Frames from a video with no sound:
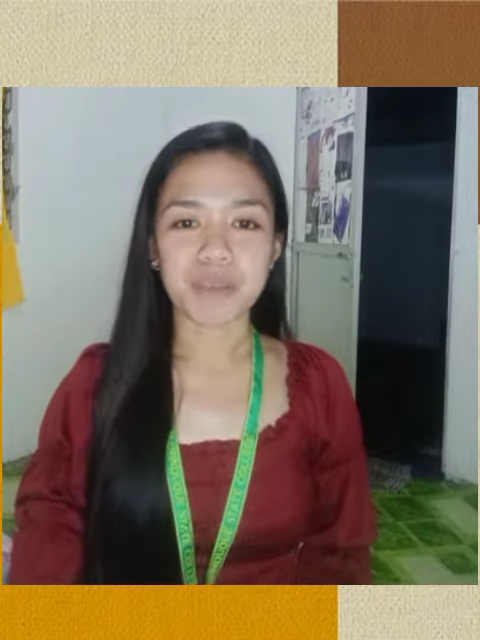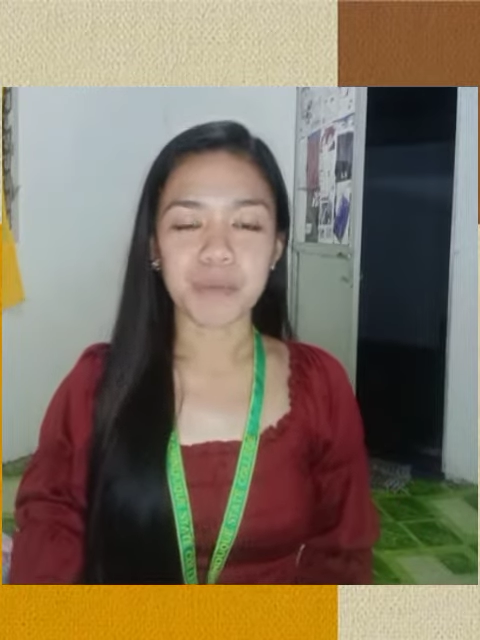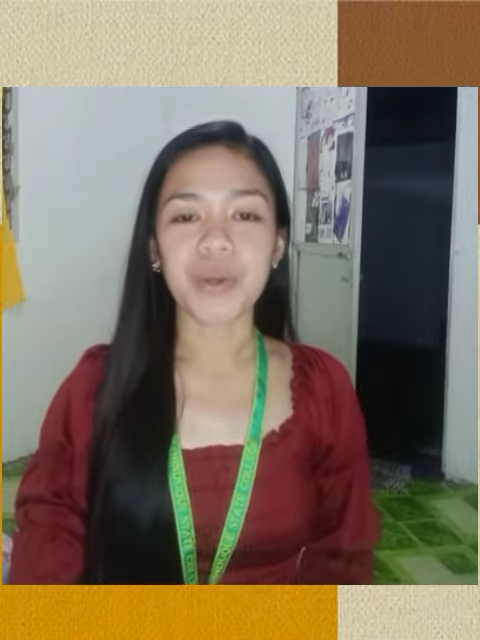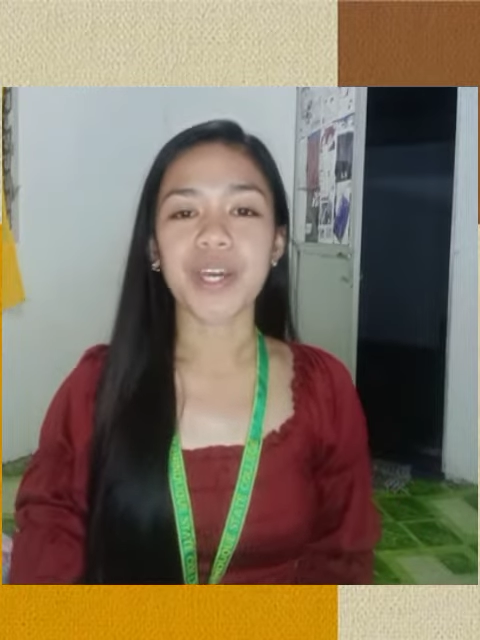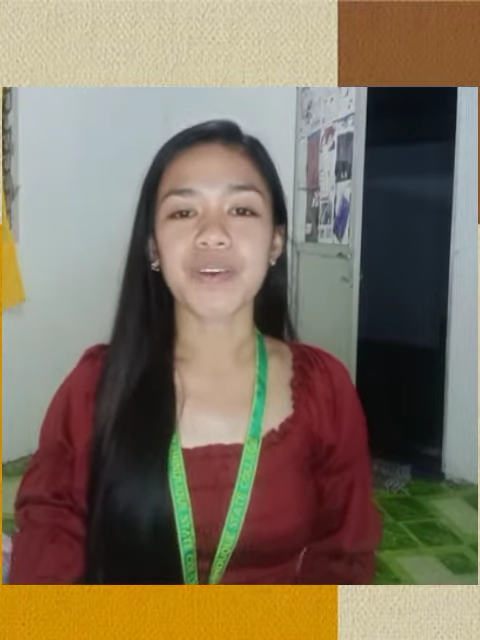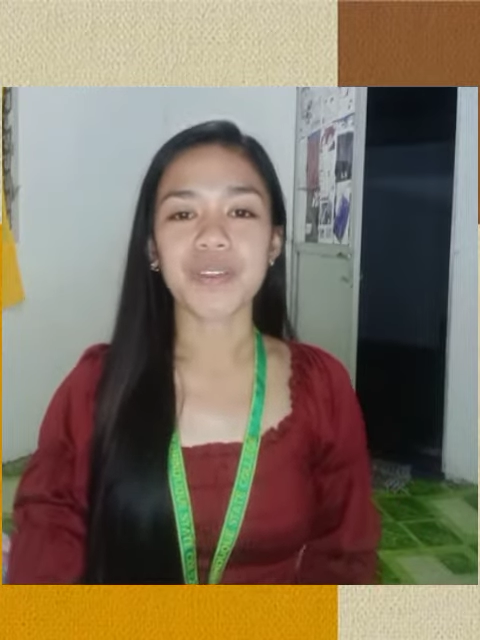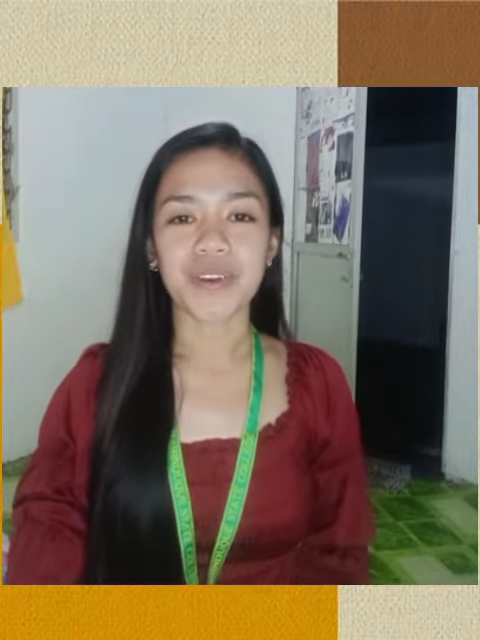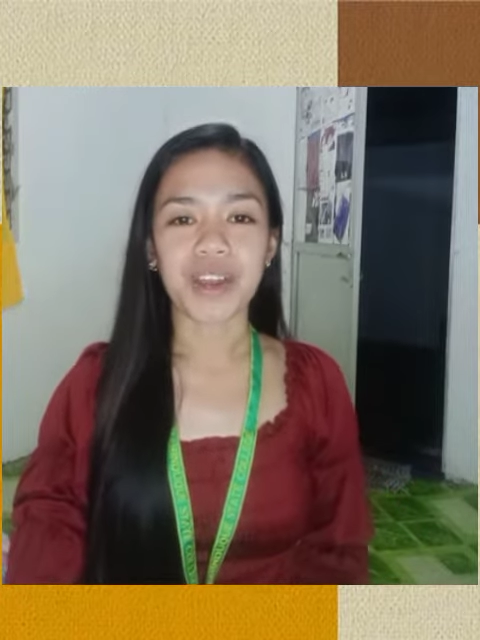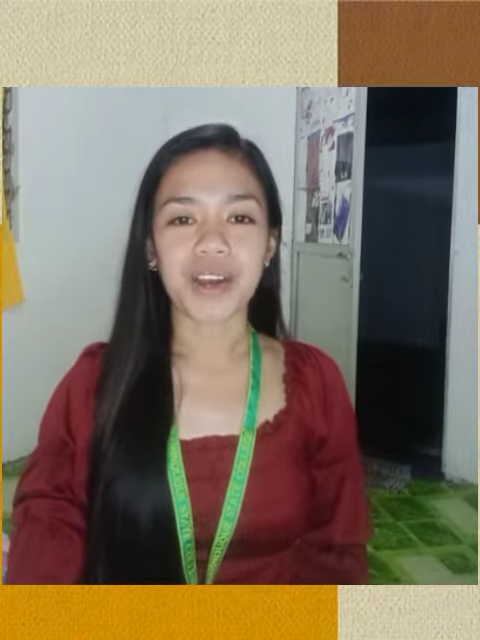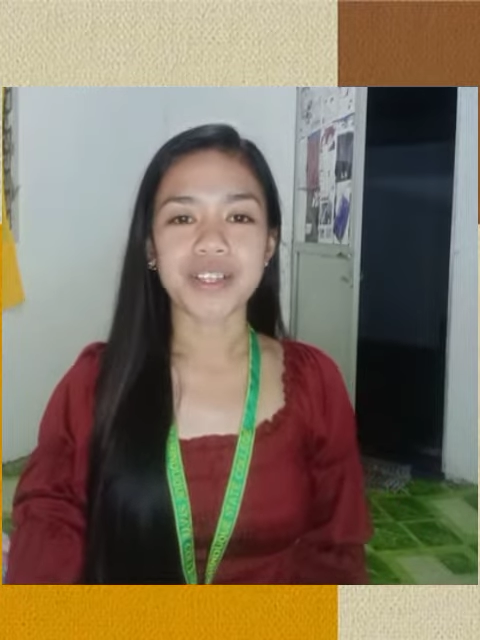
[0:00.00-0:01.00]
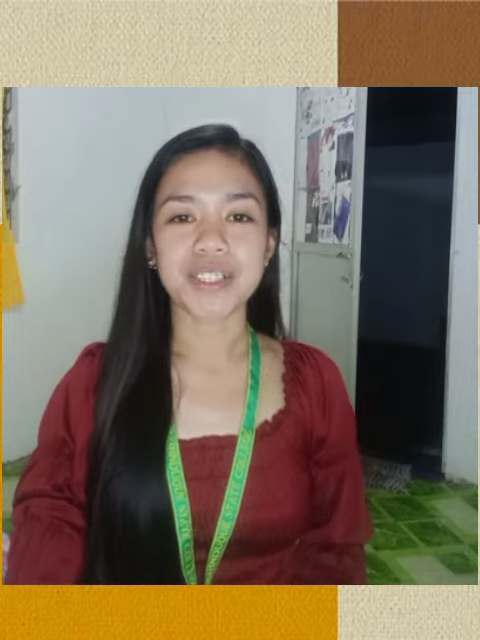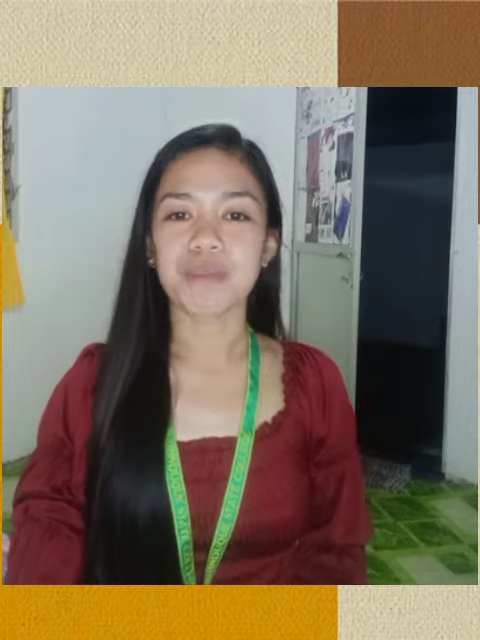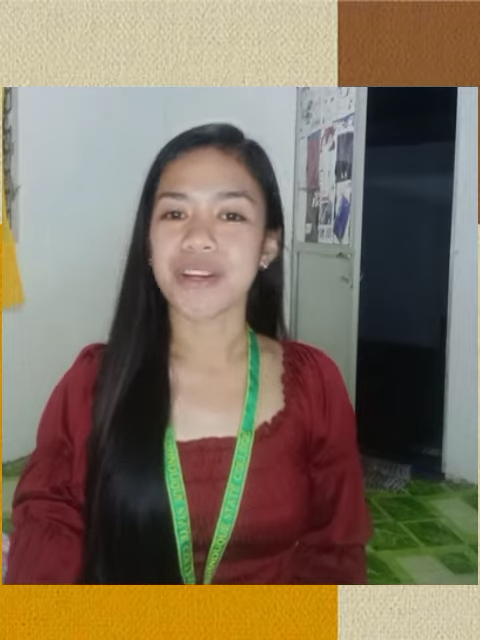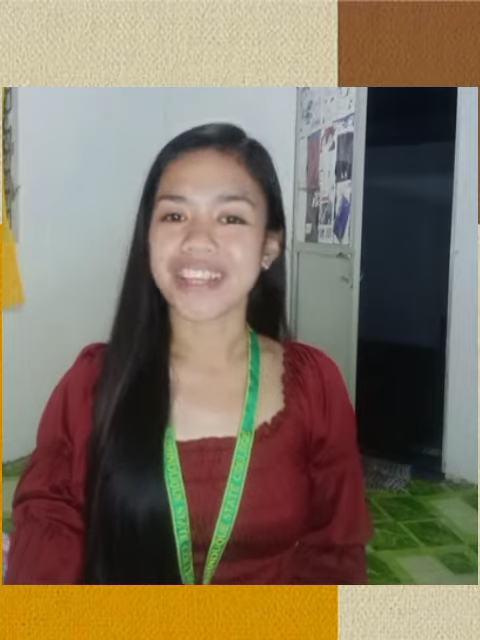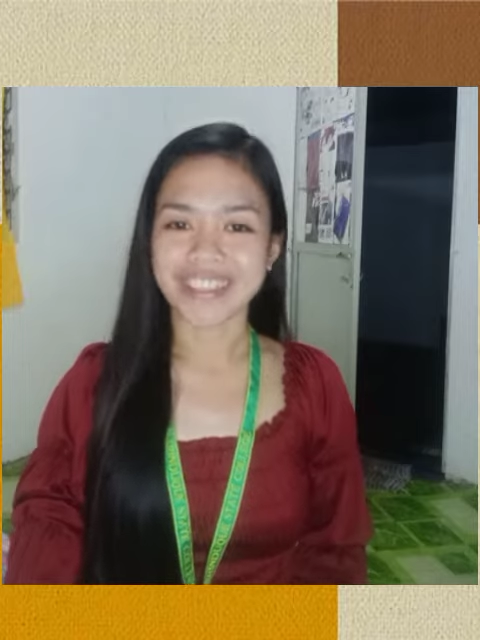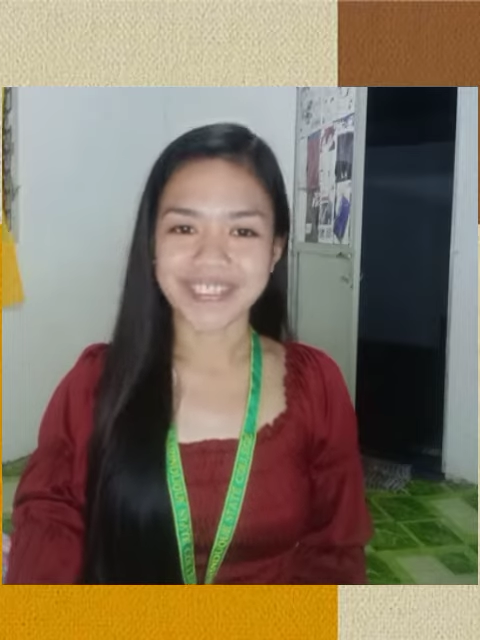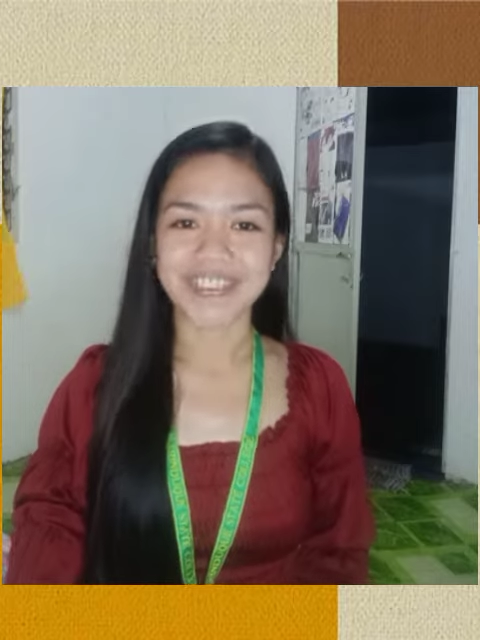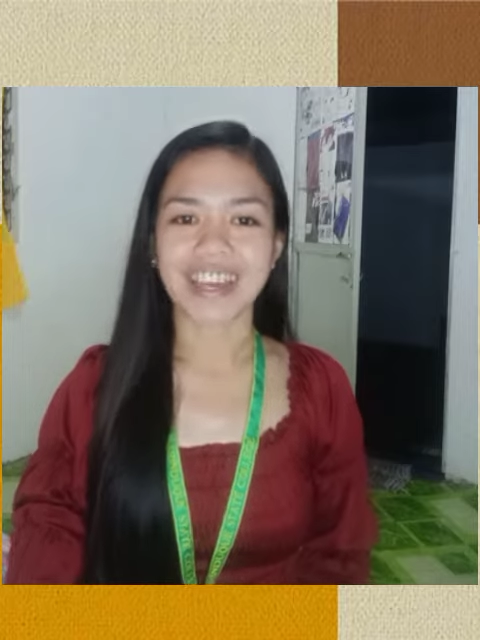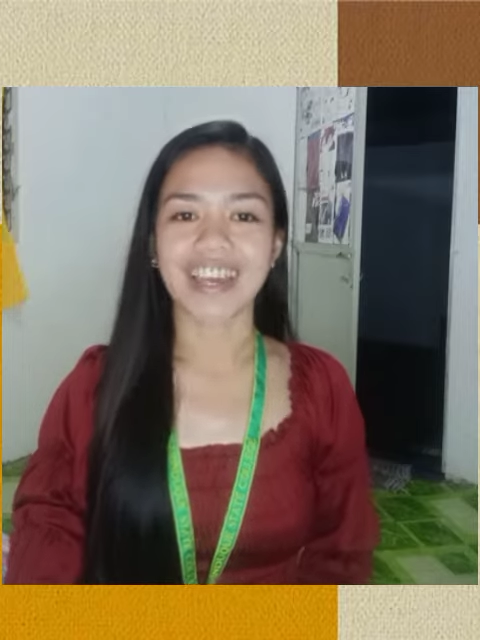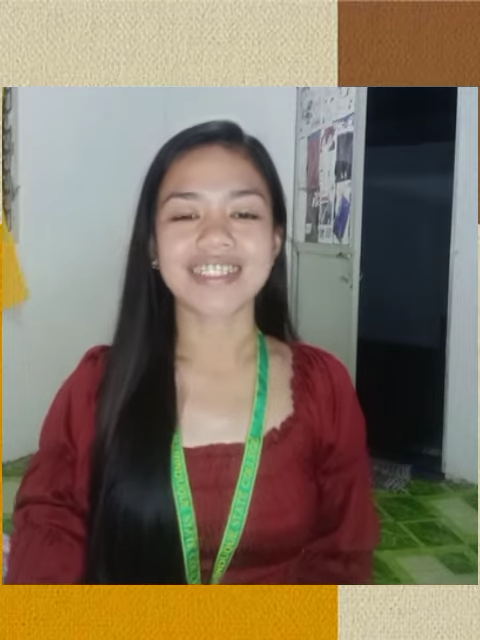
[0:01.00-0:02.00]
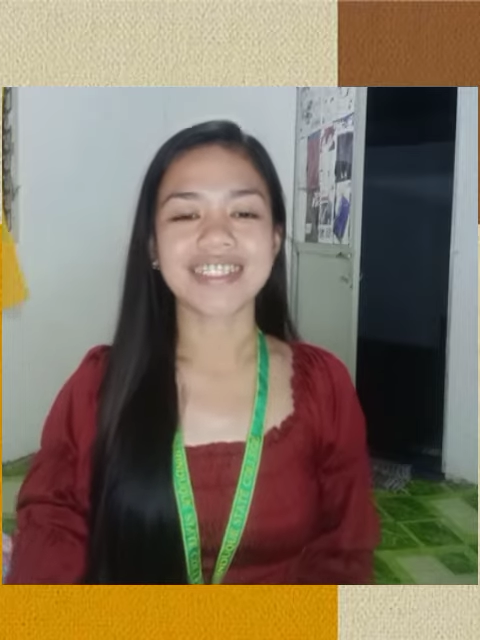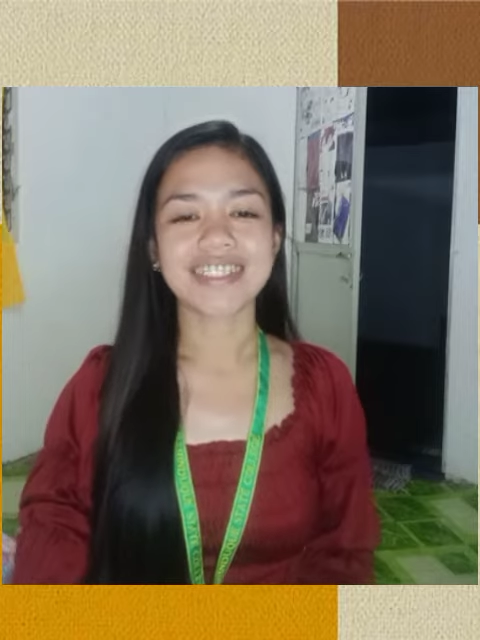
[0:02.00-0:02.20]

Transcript: Sibuya, Torrejos, Marin Duque.